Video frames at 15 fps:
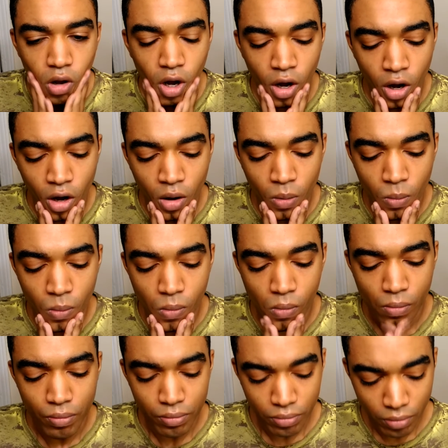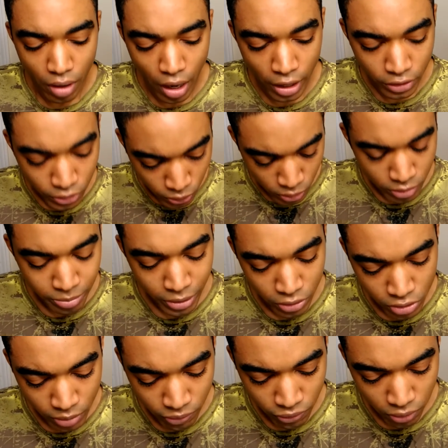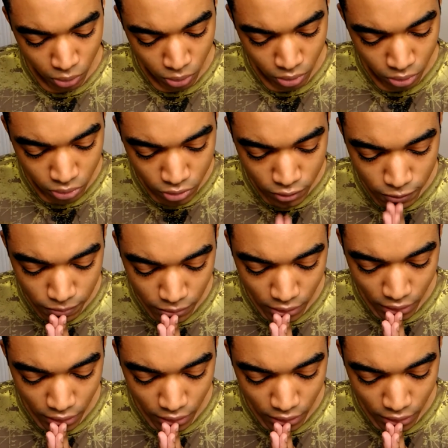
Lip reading: I do smell some florals.